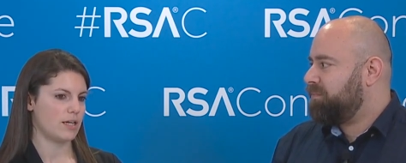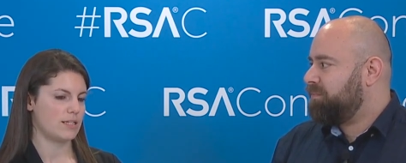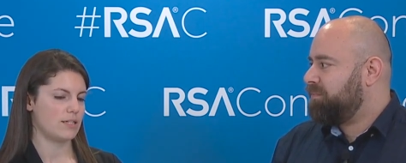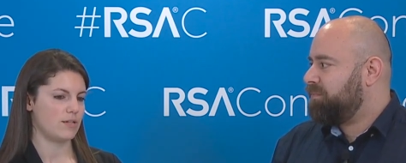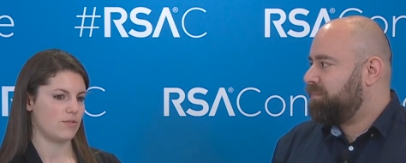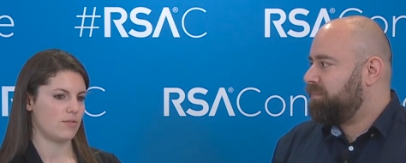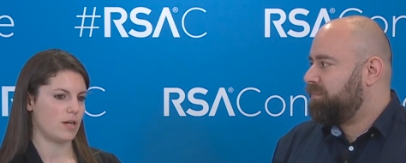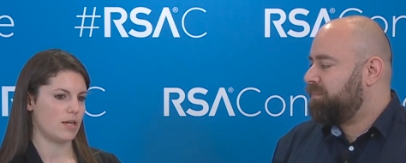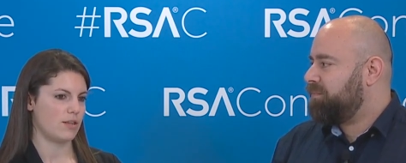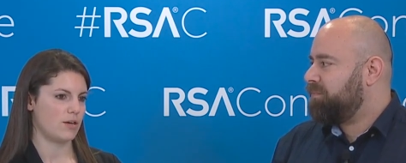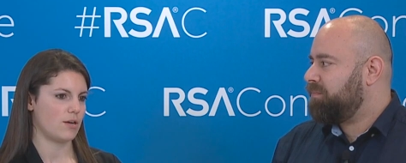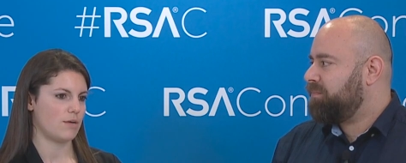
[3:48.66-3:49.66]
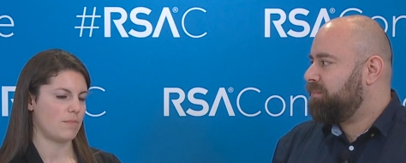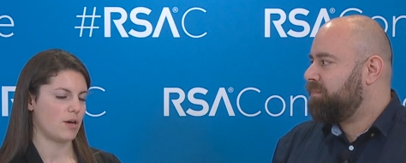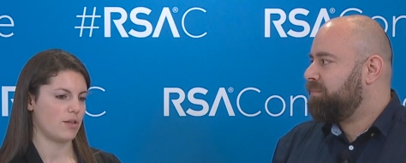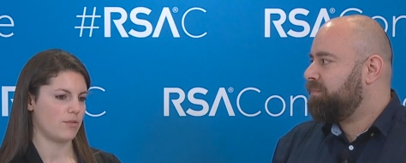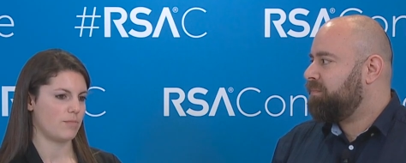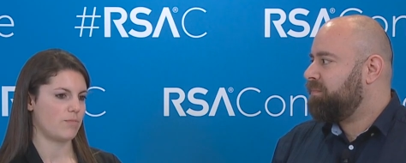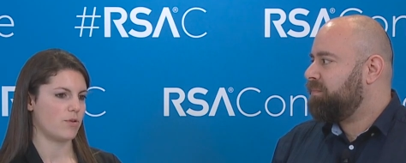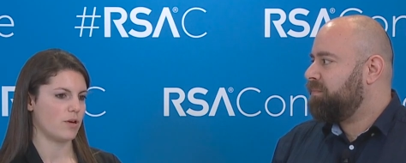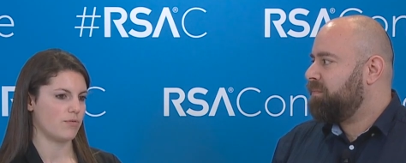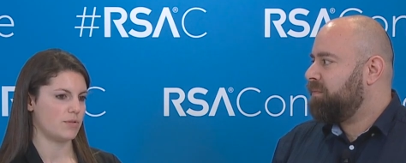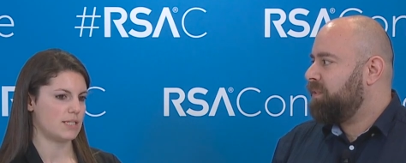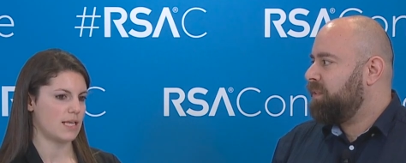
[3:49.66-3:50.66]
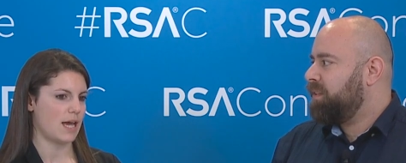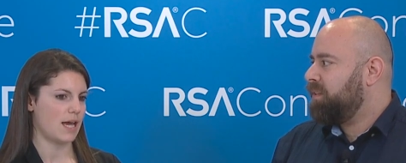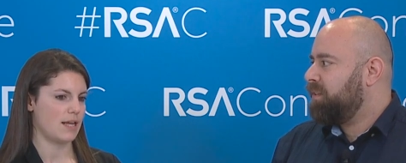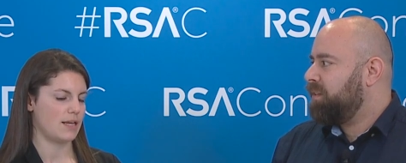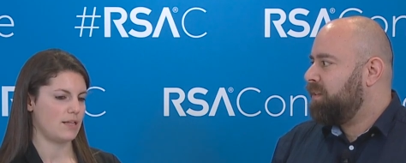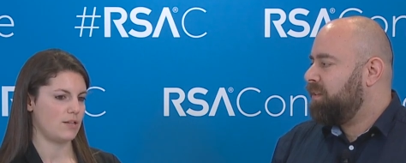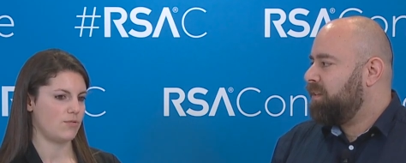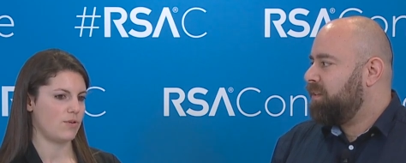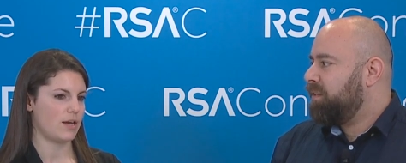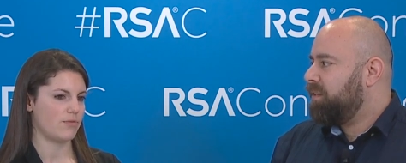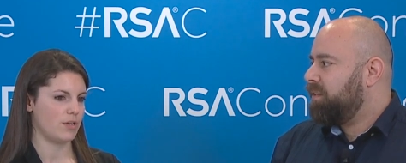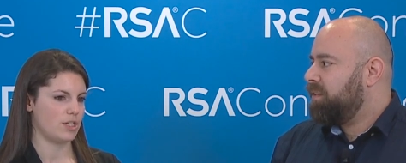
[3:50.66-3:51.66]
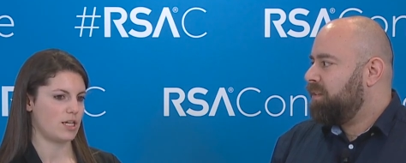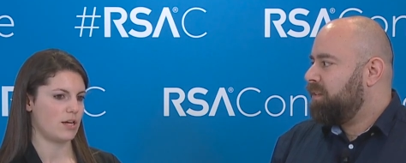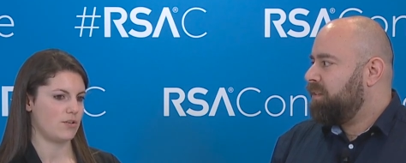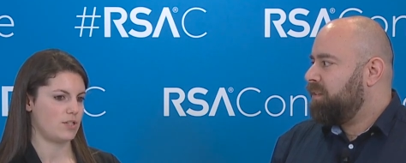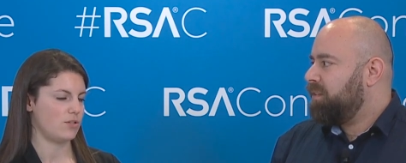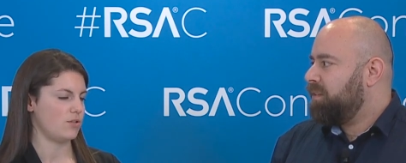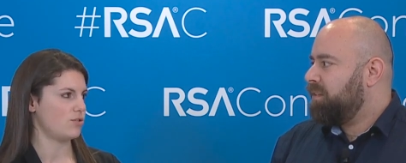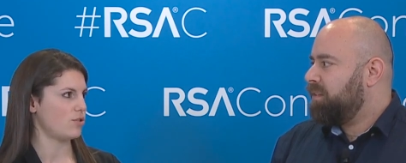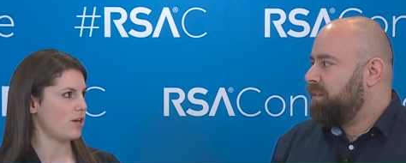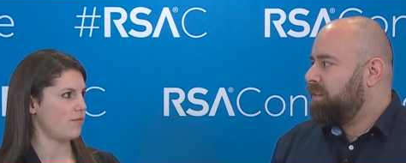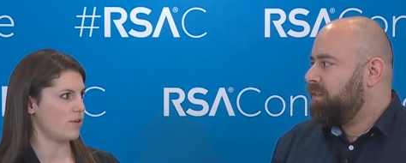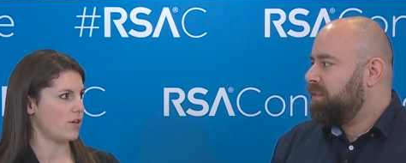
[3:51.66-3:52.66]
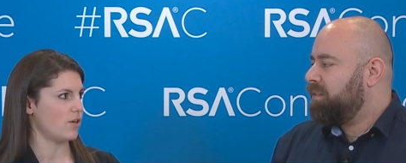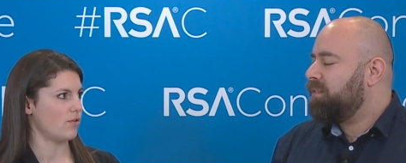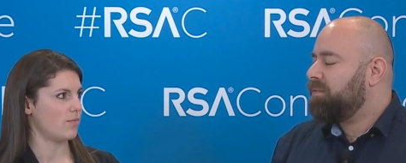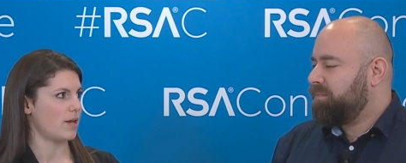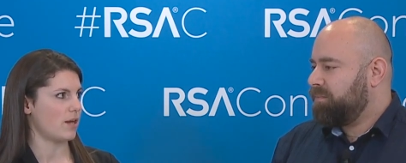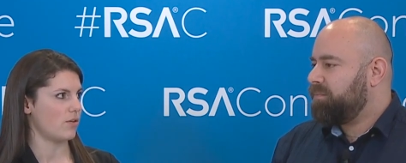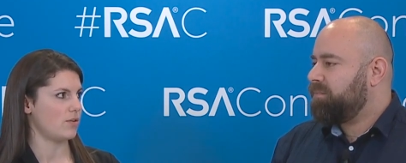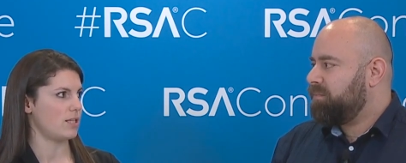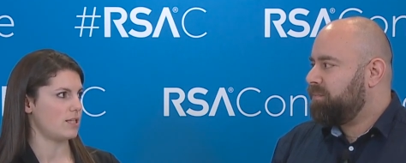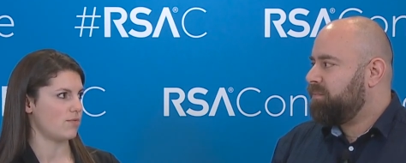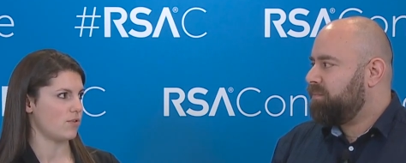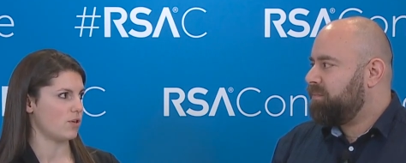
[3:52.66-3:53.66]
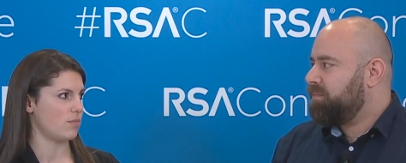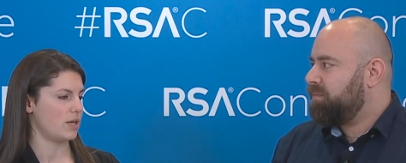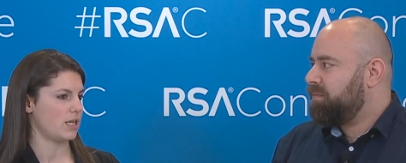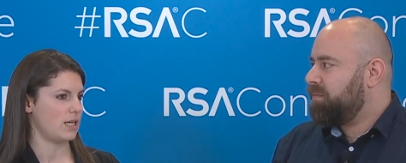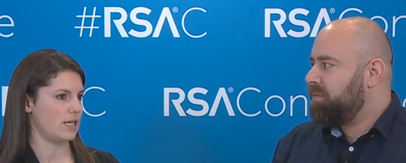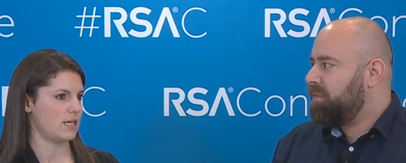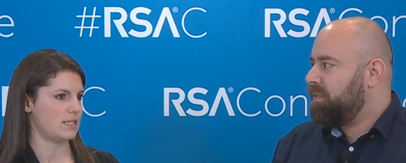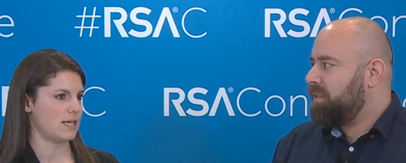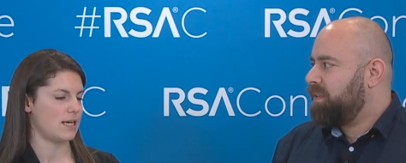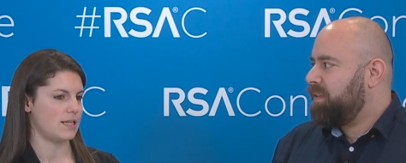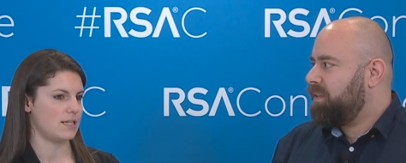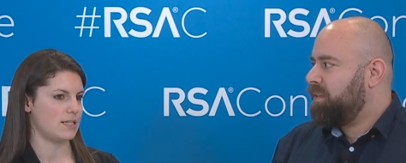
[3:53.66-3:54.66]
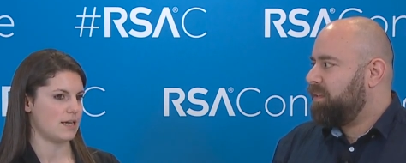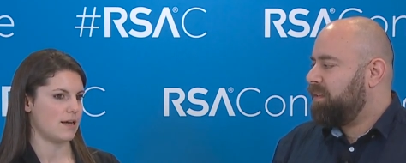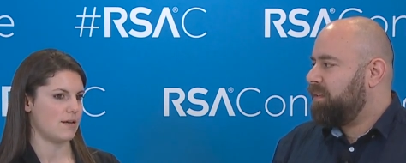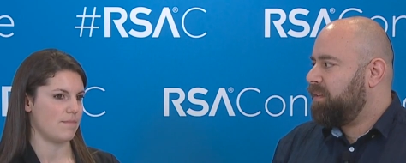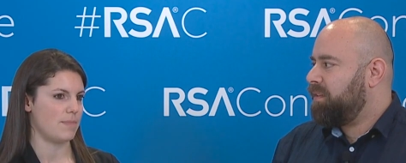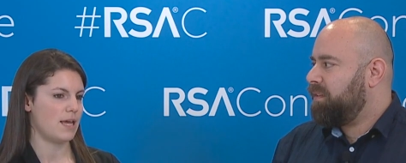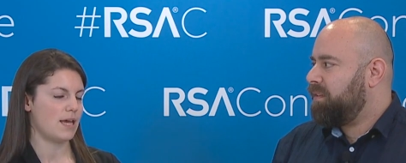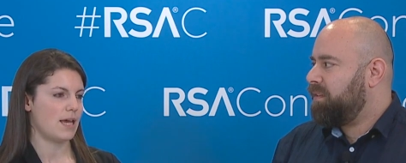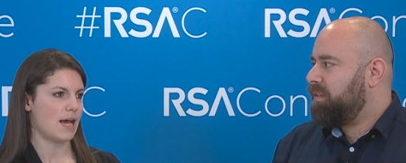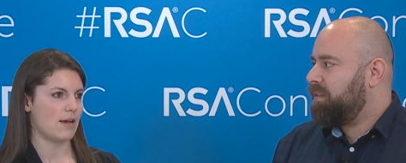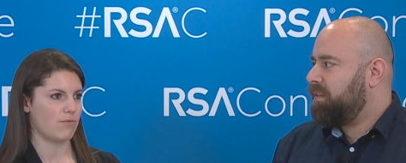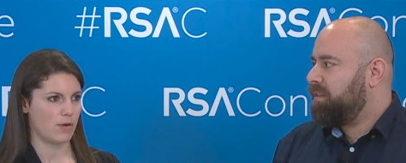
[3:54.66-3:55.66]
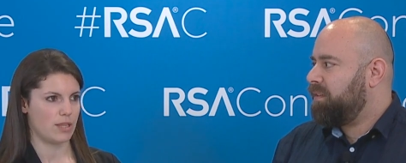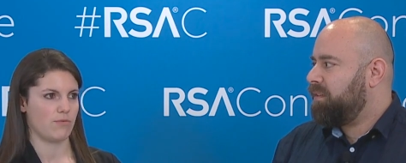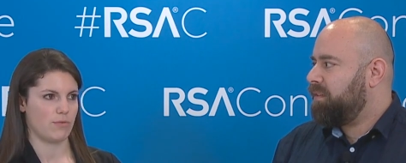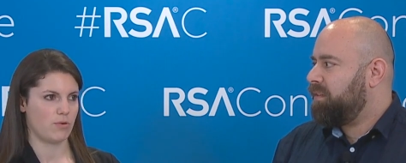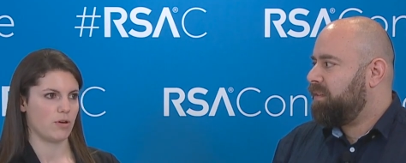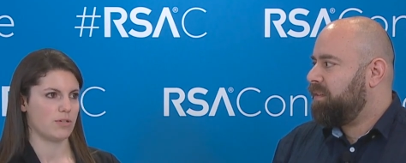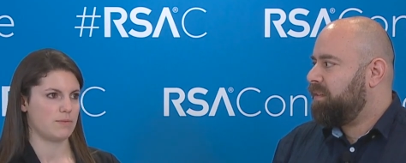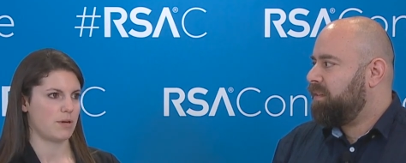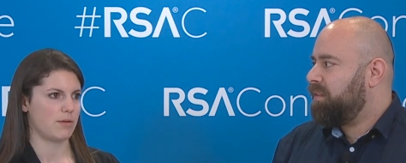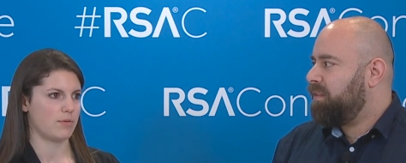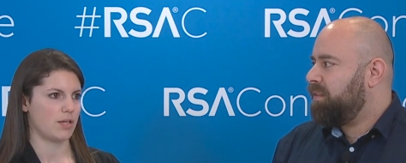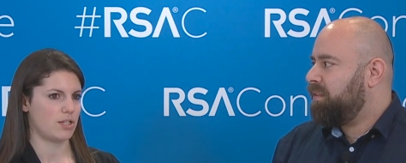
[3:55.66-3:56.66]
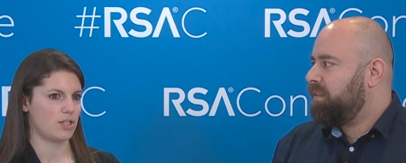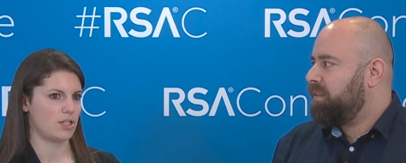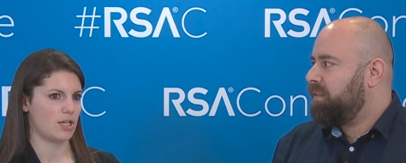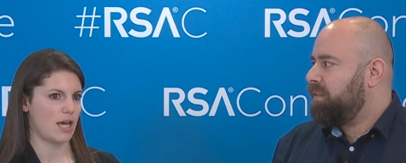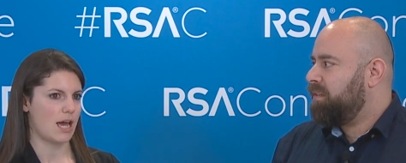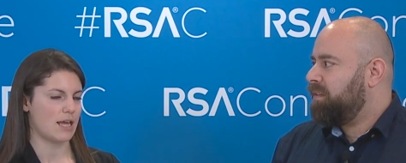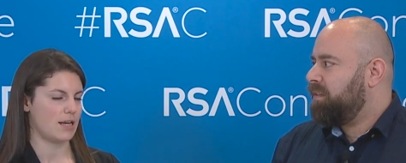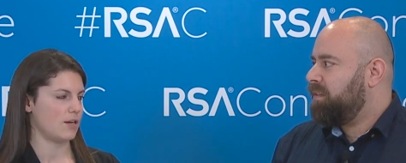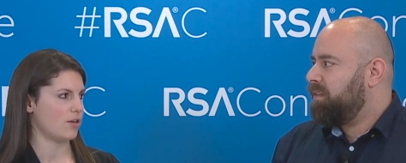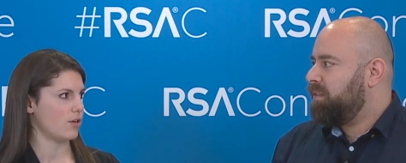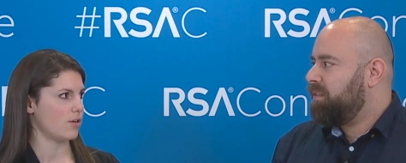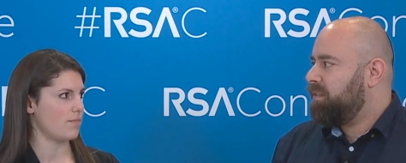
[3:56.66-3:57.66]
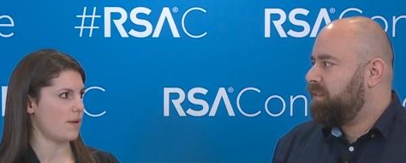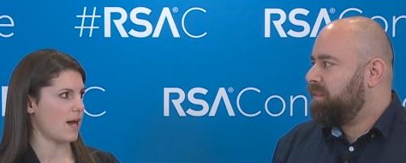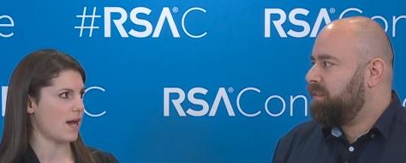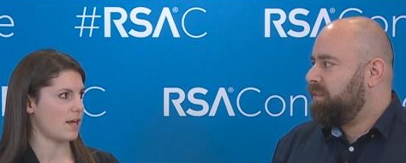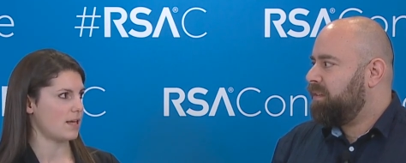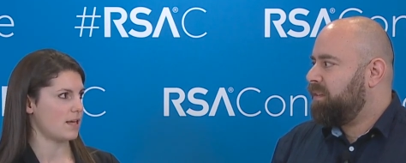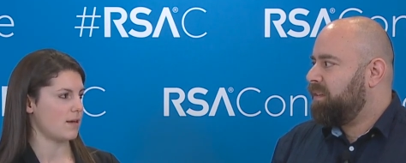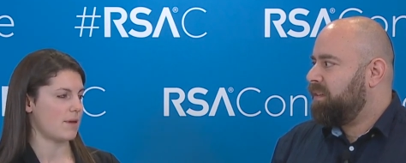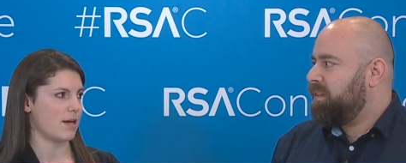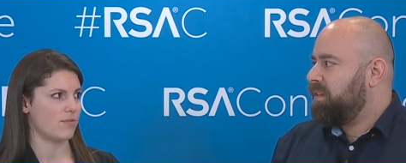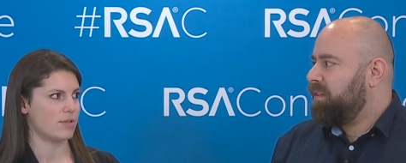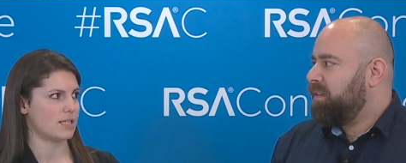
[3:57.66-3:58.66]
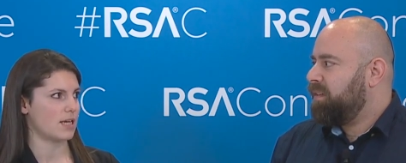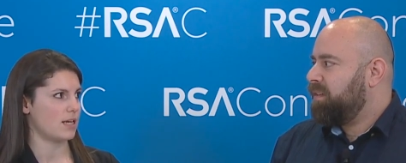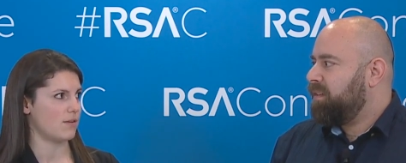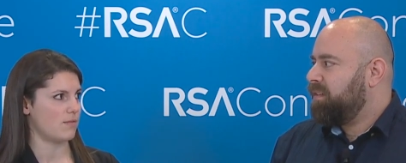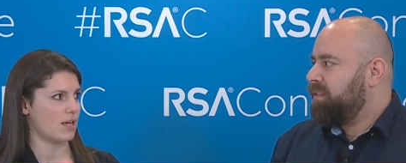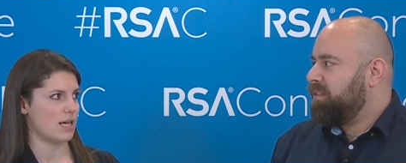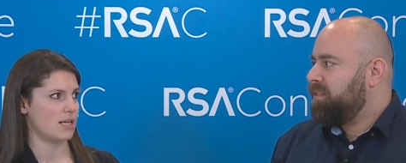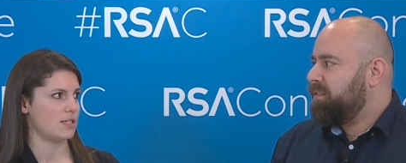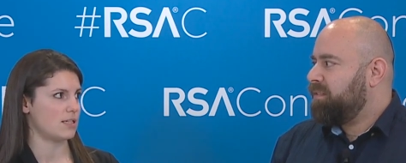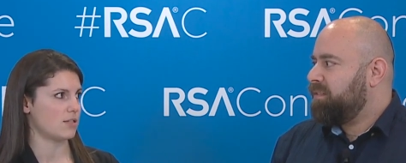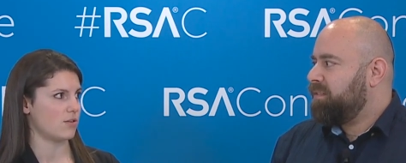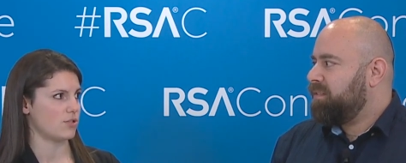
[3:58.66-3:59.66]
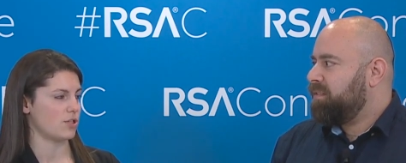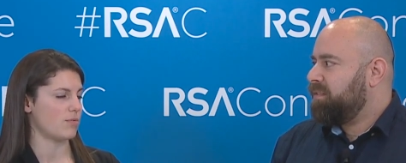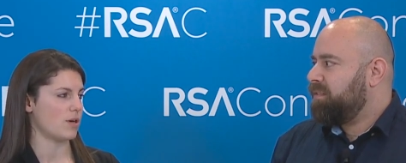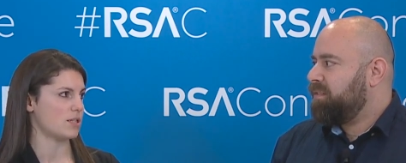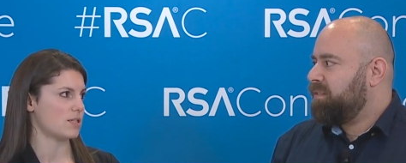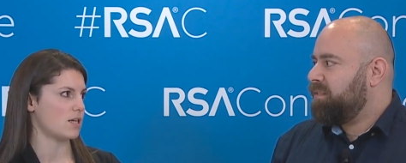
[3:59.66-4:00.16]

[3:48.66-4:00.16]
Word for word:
Speaker 1: curious too, another part of the report was that you had reached out to TRIFO about these vulnerabilities and um, when the report was published hadn't heard back. Um, how is kind of that disclosure